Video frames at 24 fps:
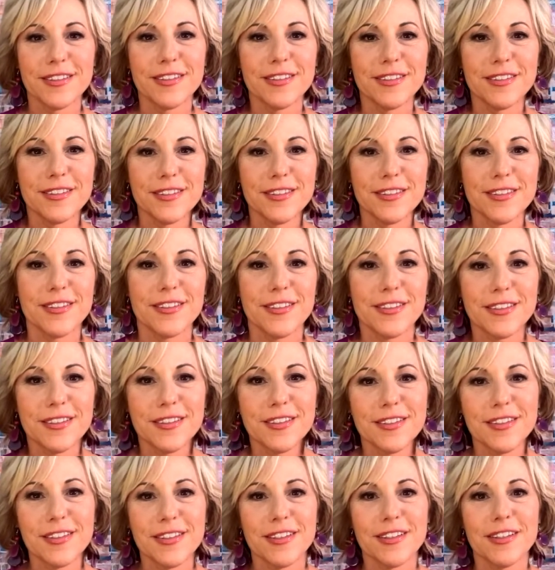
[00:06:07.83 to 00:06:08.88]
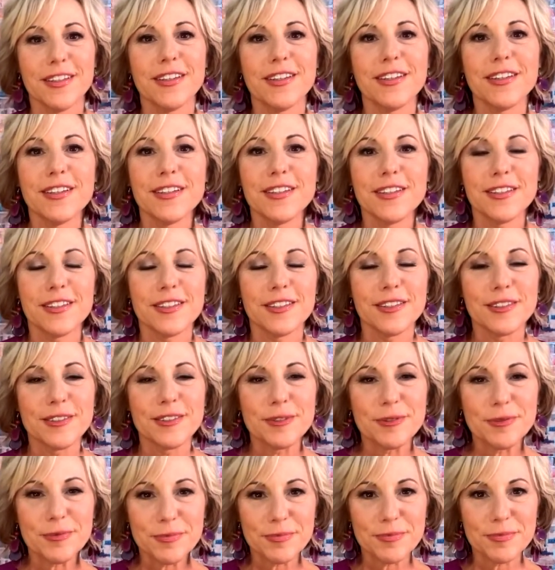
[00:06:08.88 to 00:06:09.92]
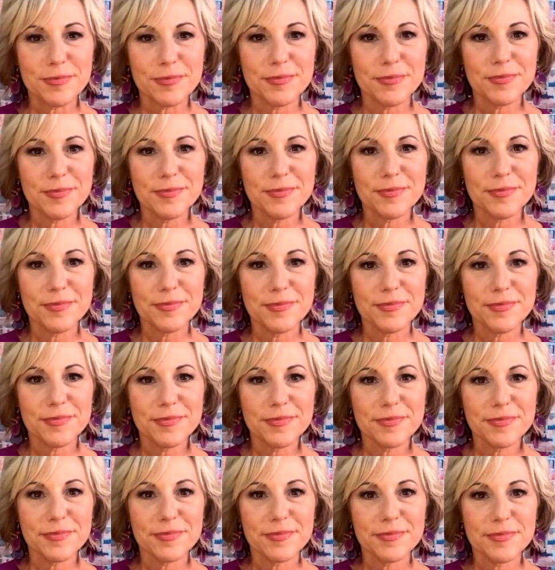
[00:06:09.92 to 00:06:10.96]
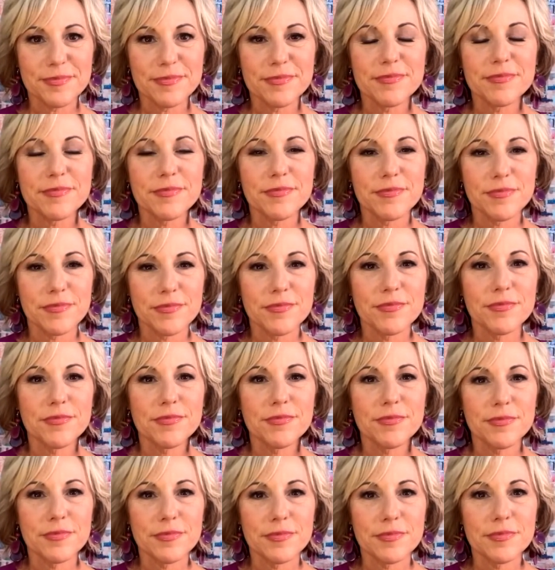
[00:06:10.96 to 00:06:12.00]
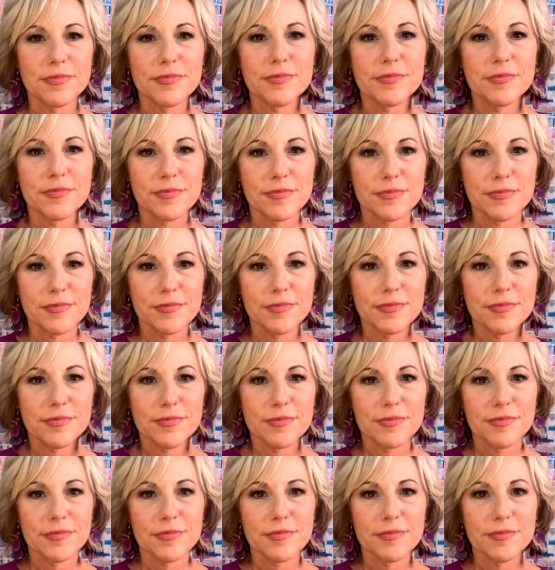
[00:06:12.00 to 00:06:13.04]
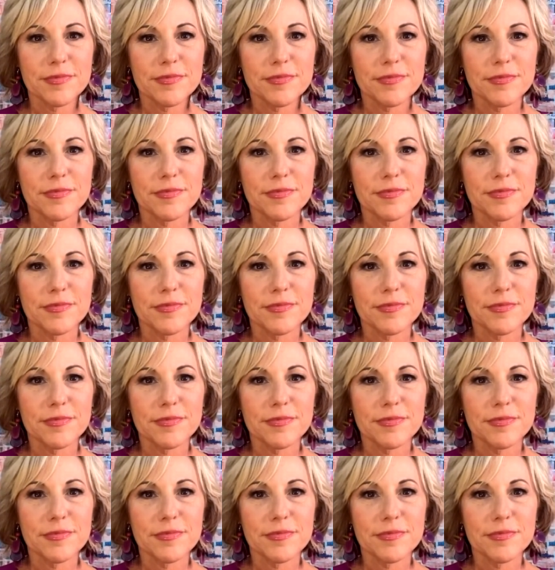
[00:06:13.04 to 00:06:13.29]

(not speaking)